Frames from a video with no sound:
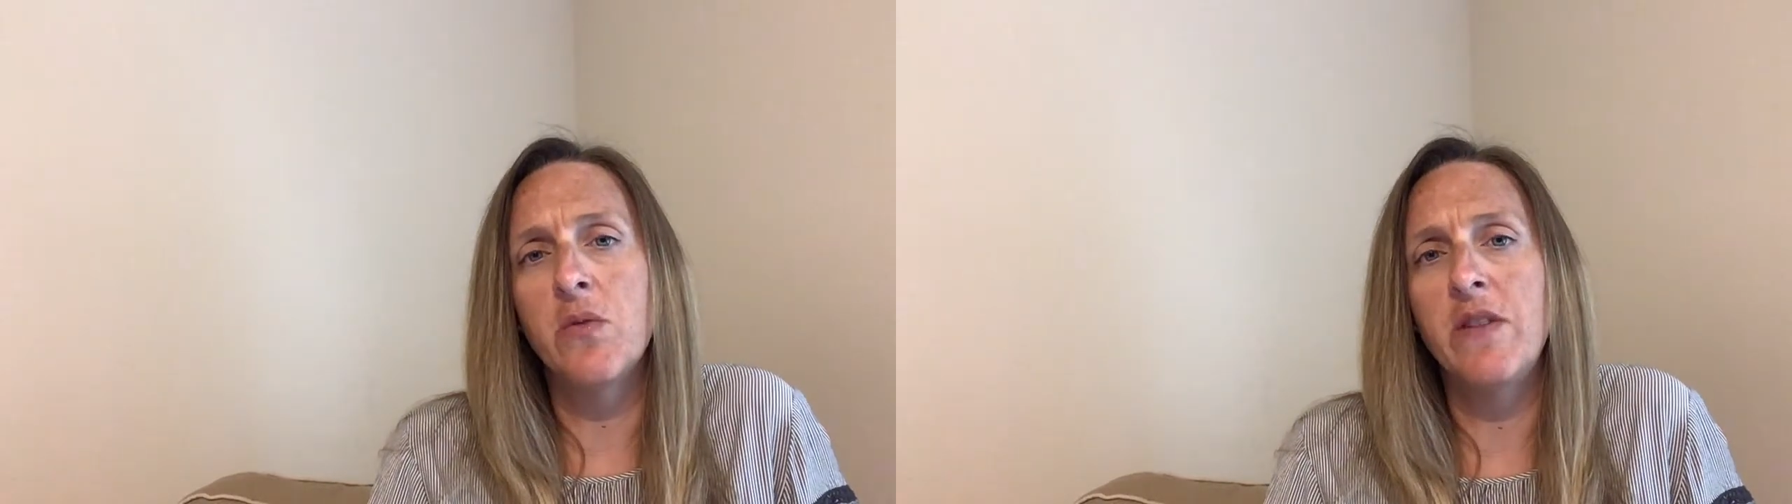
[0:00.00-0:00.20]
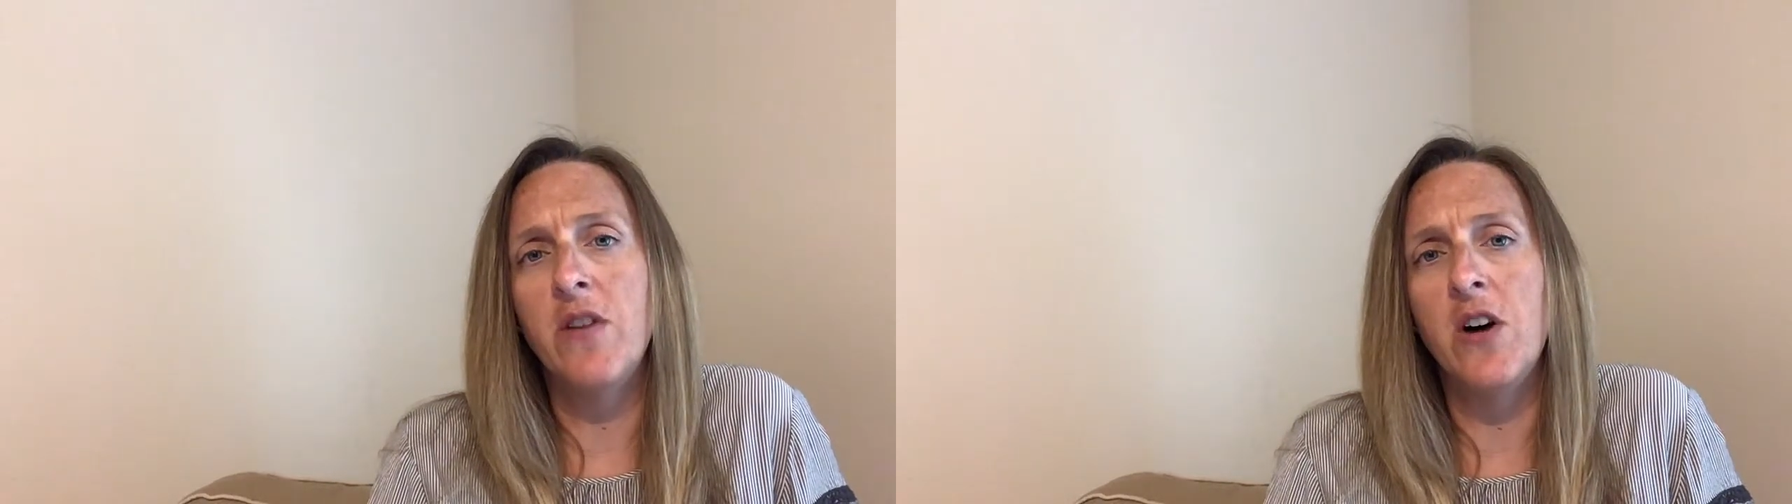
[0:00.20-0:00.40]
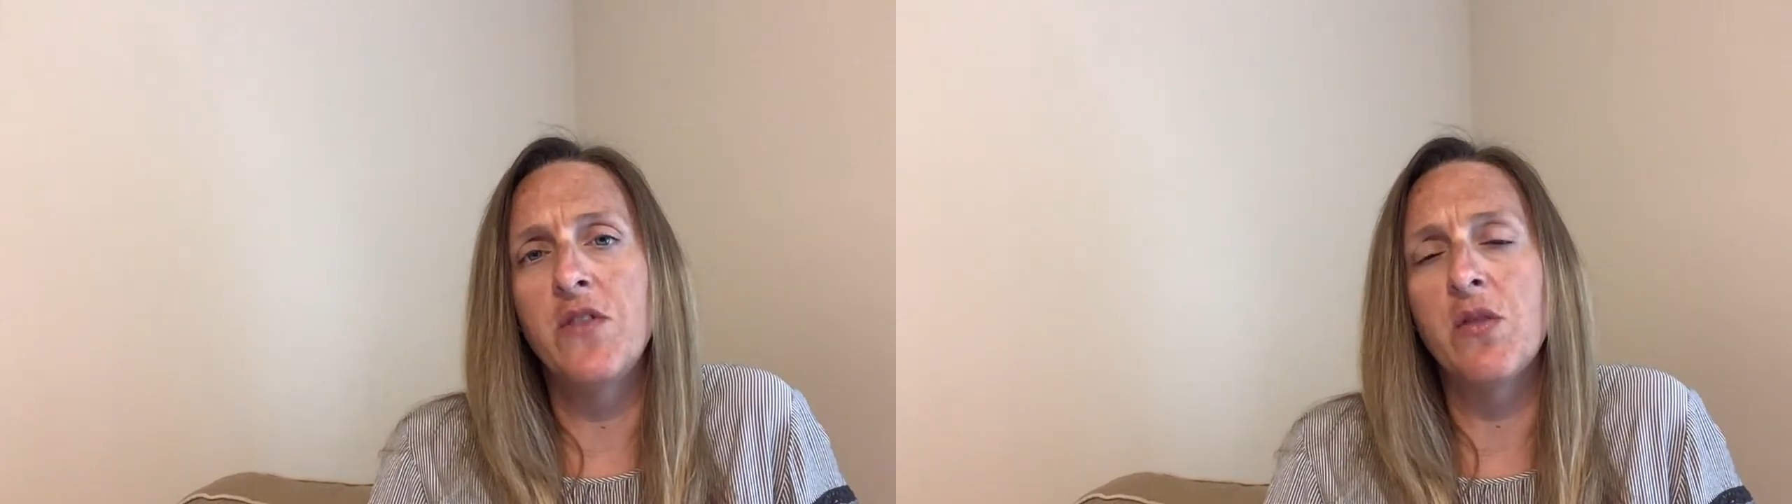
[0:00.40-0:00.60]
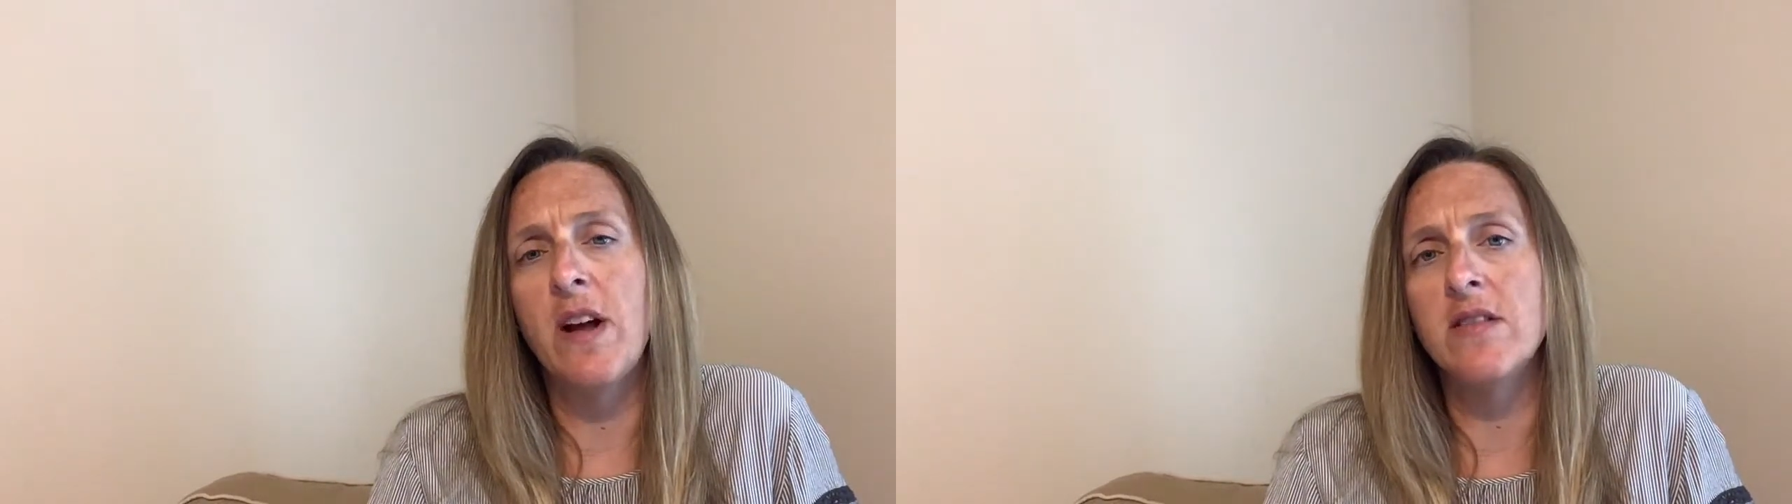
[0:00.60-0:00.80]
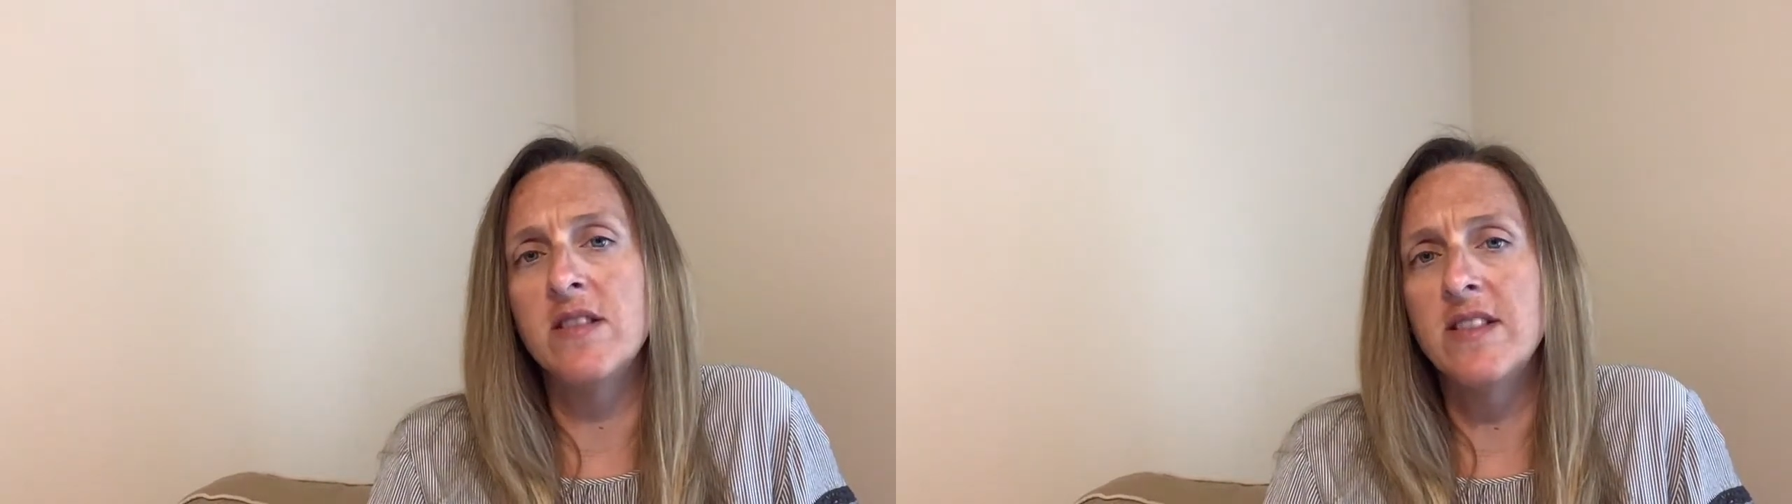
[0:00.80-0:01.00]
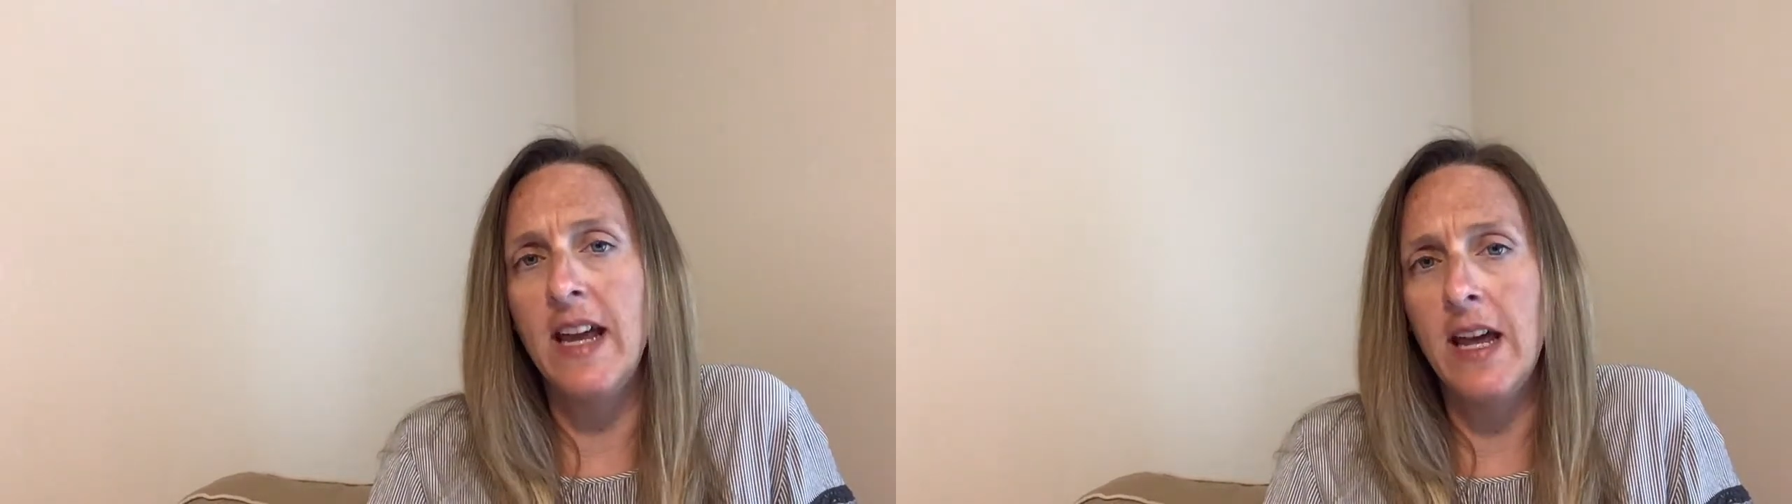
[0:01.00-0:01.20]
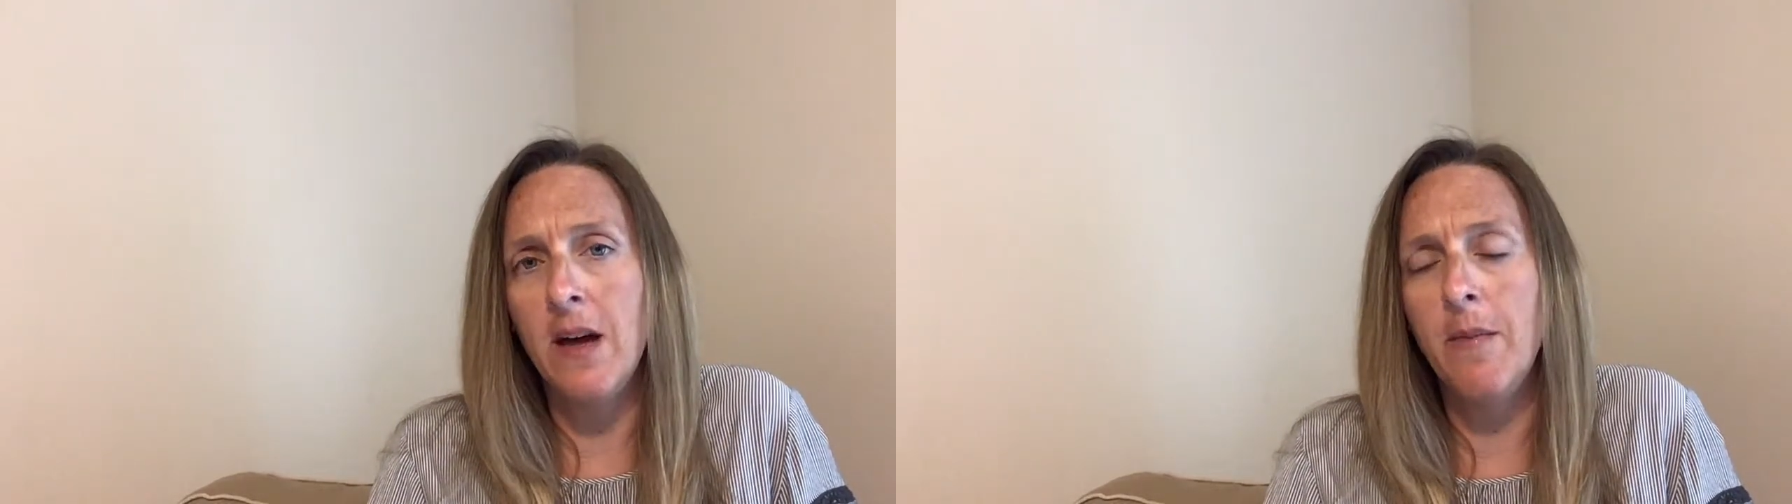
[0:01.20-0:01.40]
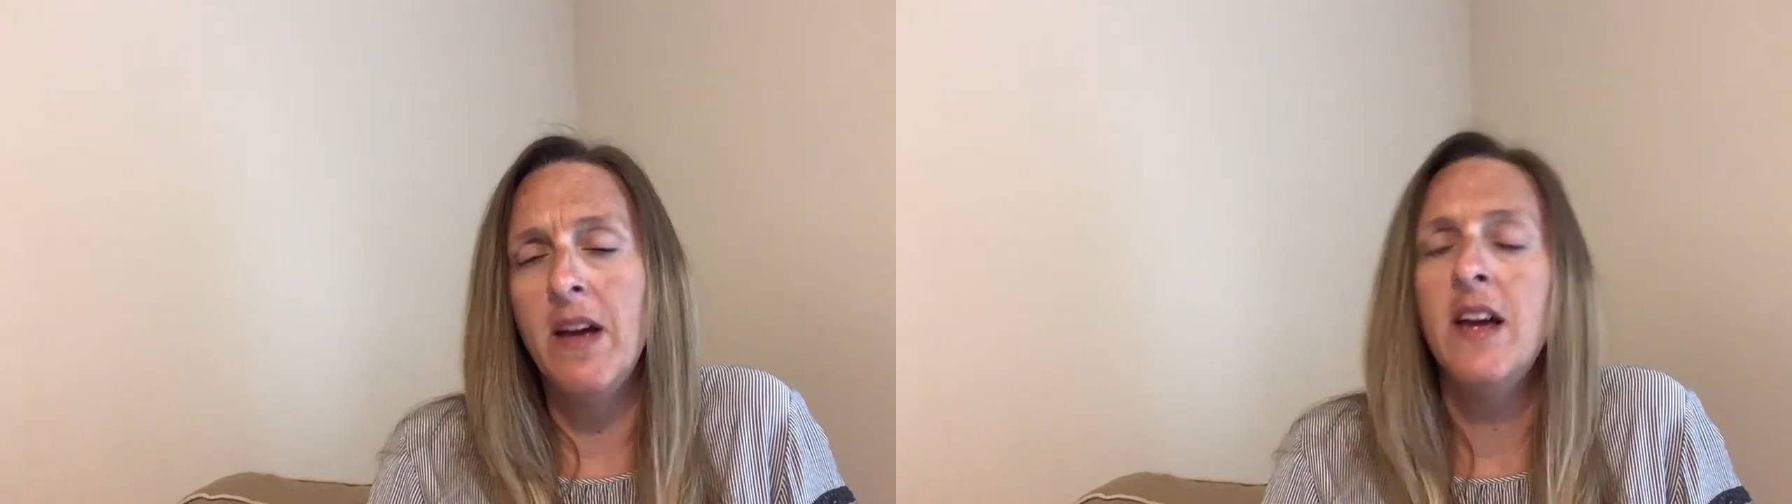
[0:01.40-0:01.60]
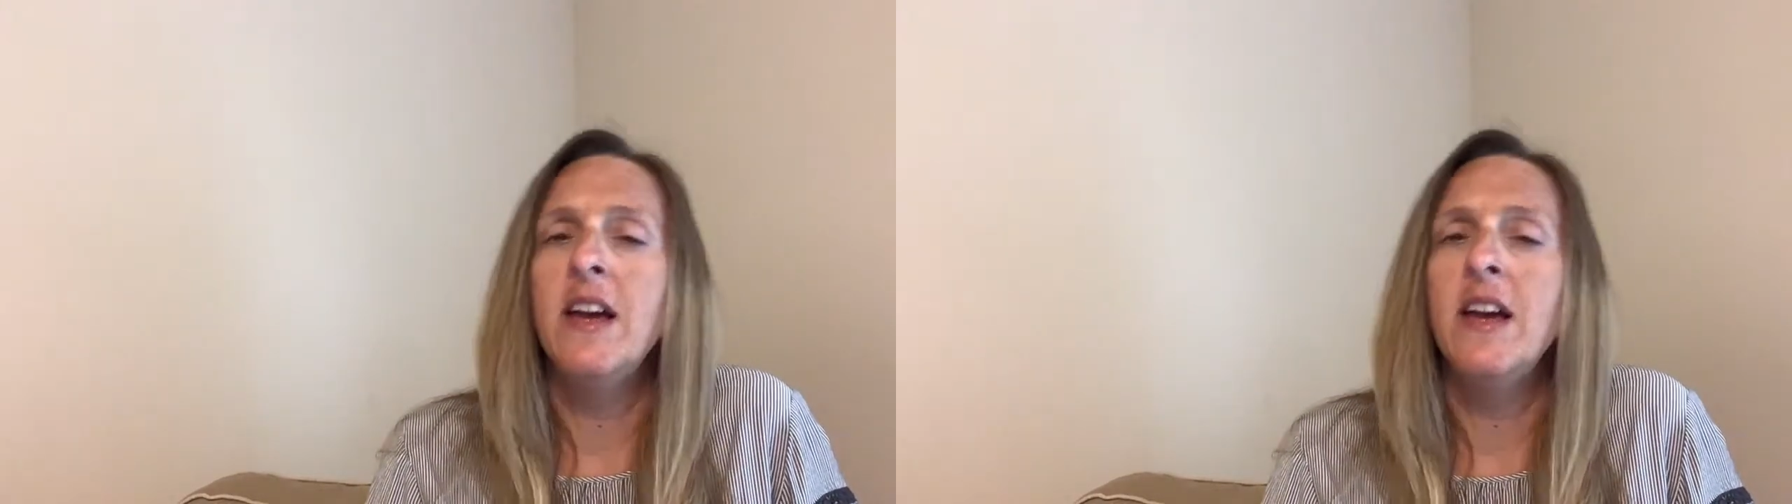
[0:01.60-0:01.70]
revolved around Sam